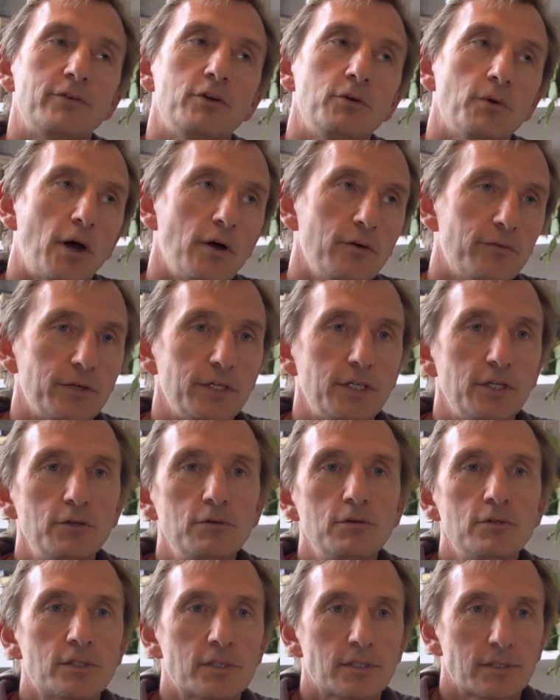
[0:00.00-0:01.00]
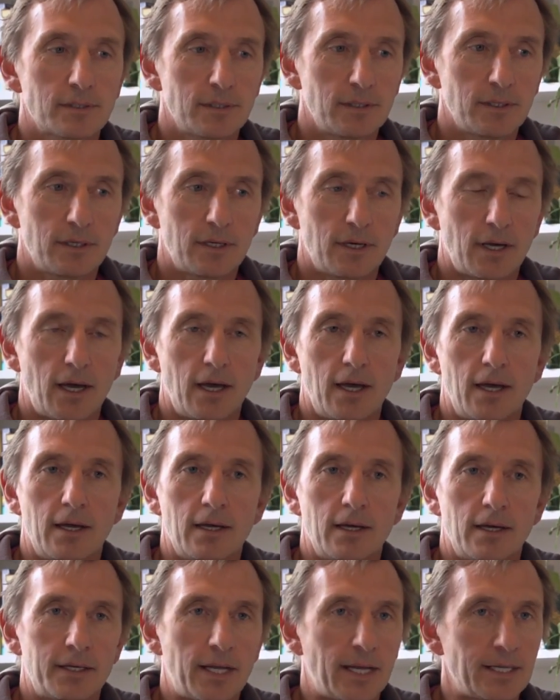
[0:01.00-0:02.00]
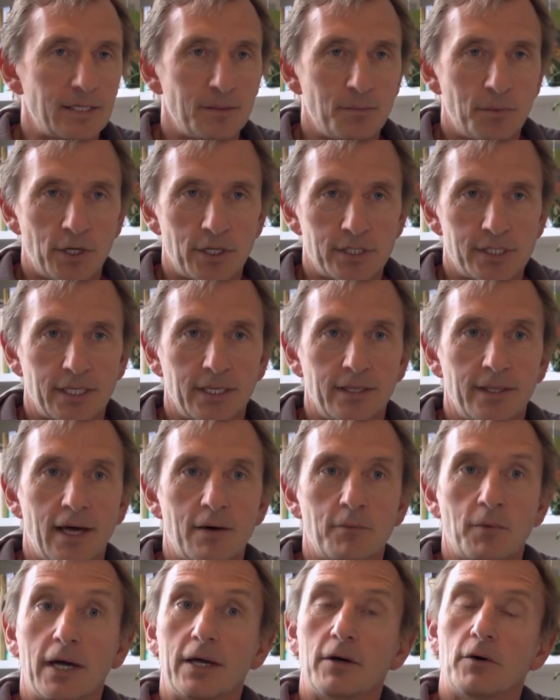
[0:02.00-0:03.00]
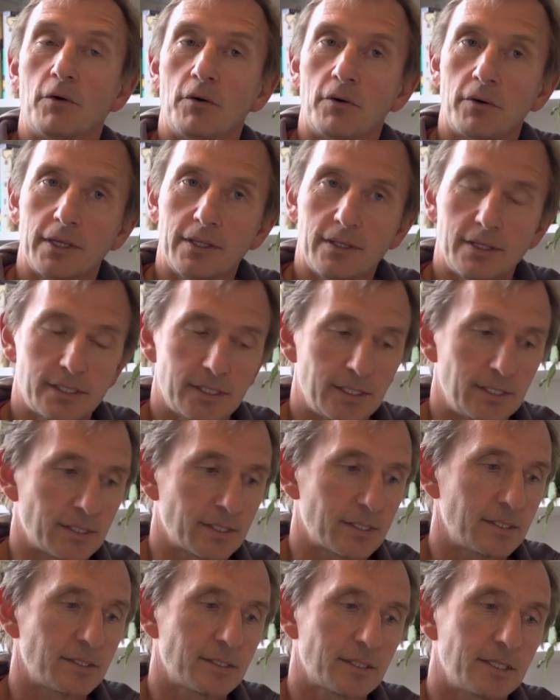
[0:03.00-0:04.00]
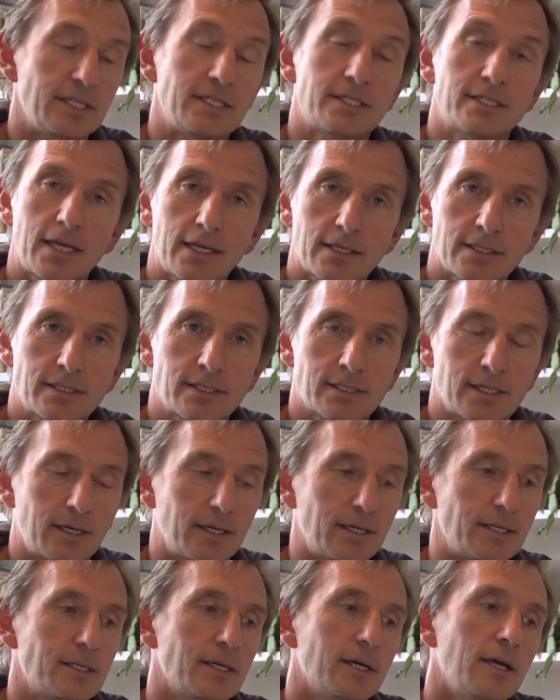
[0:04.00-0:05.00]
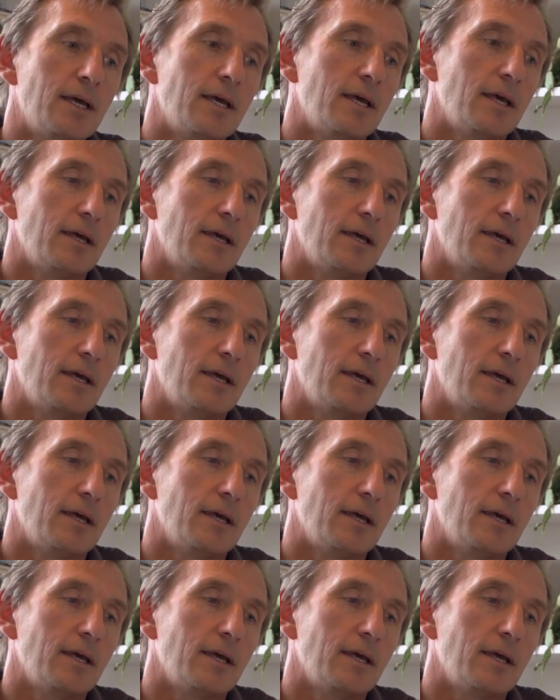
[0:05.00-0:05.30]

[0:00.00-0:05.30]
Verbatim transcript: If you overuse uh, an antibiotic in that way, or in this instance, an insecticide,